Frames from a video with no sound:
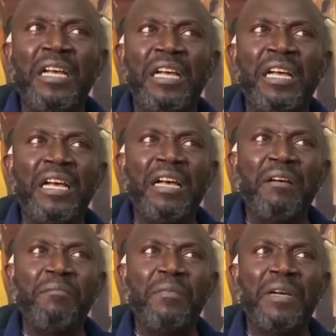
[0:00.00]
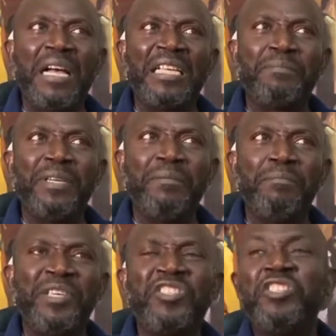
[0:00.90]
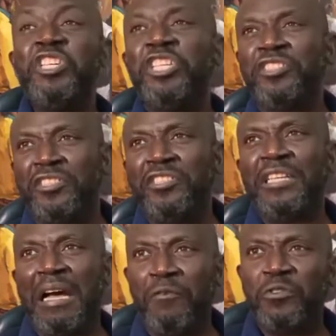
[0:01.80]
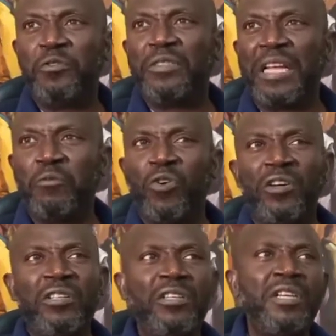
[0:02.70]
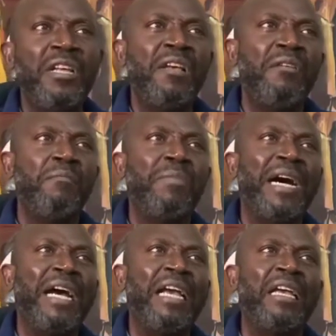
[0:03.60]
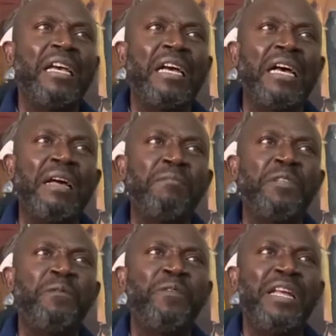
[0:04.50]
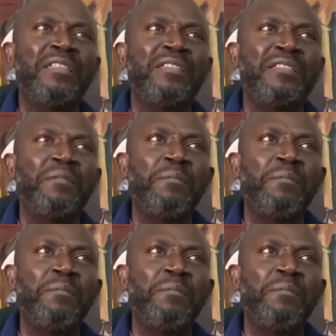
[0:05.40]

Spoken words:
has been besieged, I want to use that word, by different